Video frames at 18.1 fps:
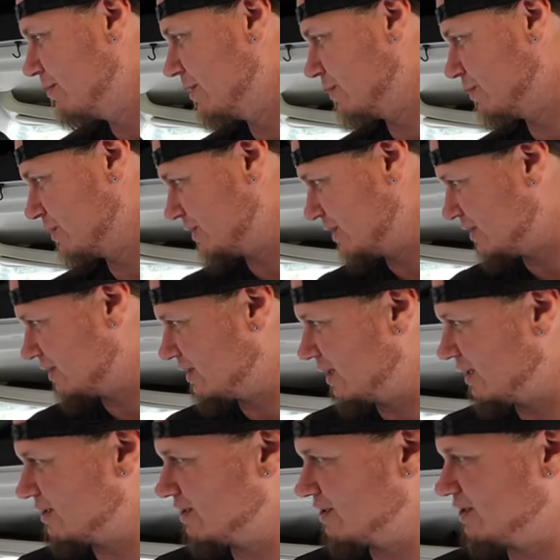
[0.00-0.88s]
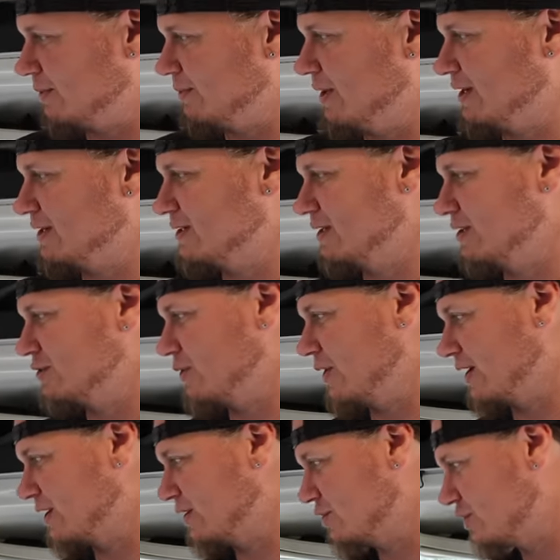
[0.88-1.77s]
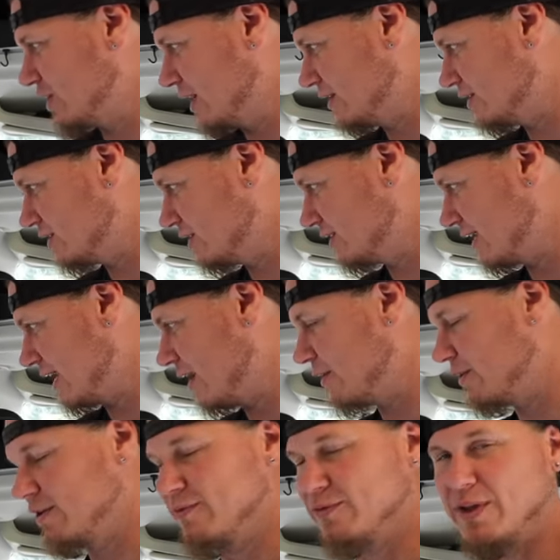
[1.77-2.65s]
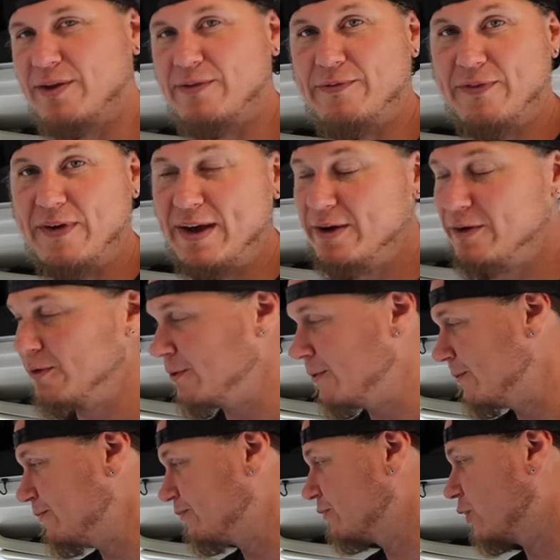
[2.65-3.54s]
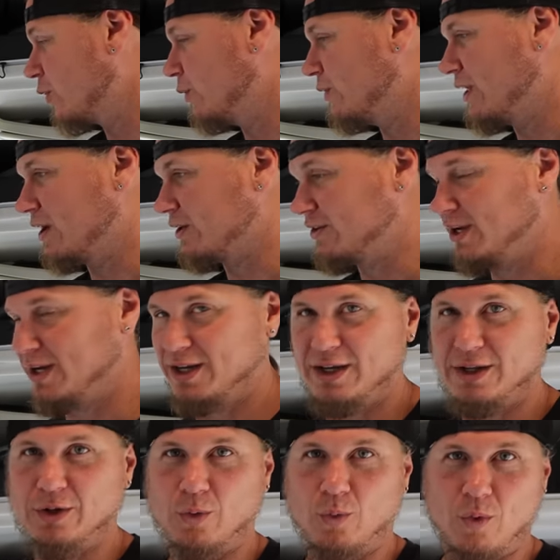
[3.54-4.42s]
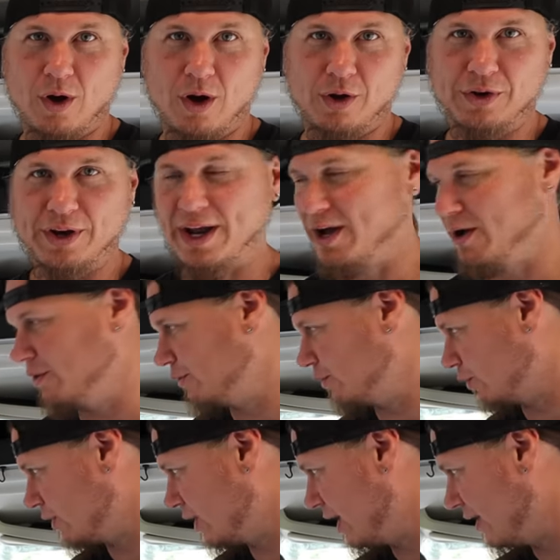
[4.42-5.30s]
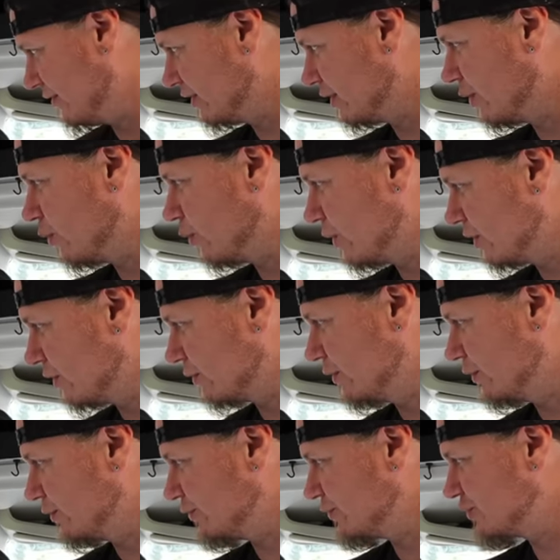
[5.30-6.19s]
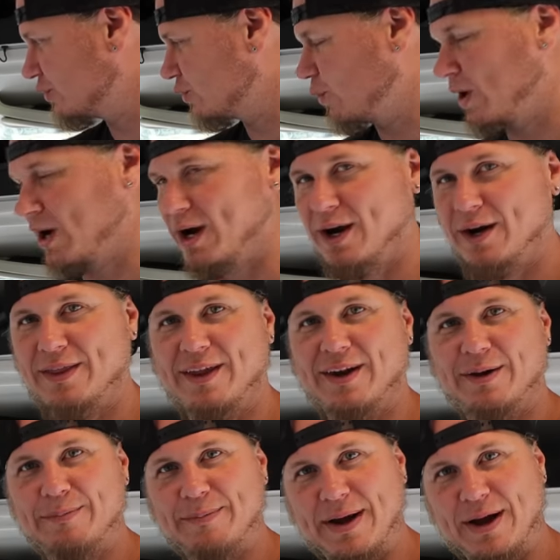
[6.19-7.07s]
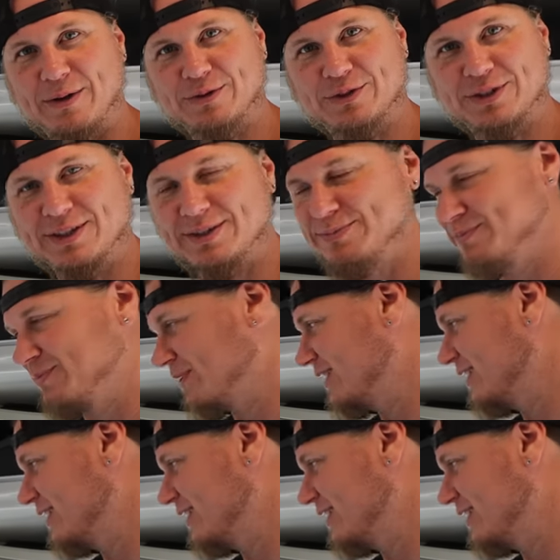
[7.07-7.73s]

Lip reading: But what this does is it makes it so I can change these out if they fail without taking the wall down or having a weird little square that it mounts in.